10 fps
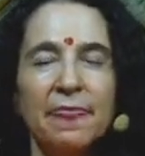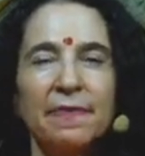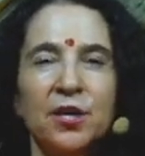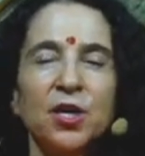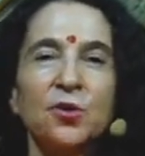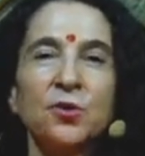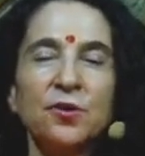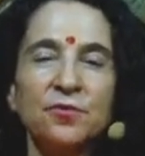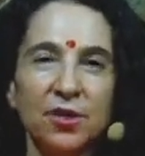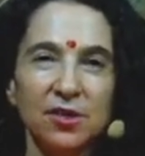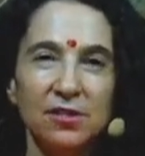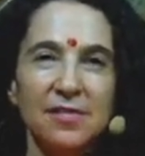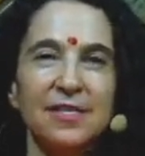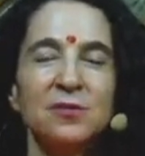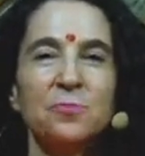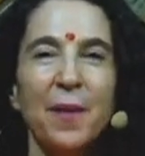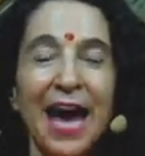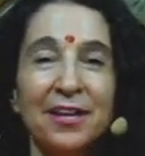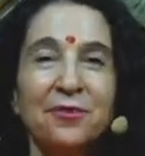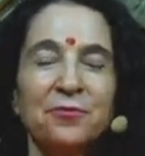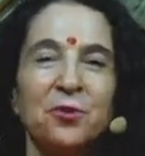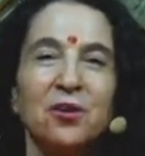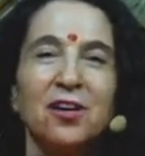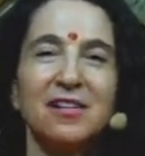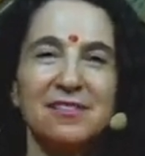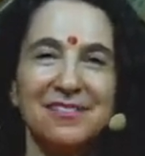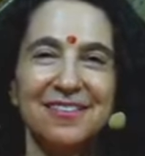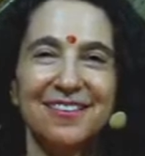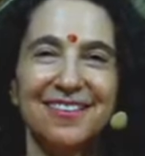The universe is batting for us.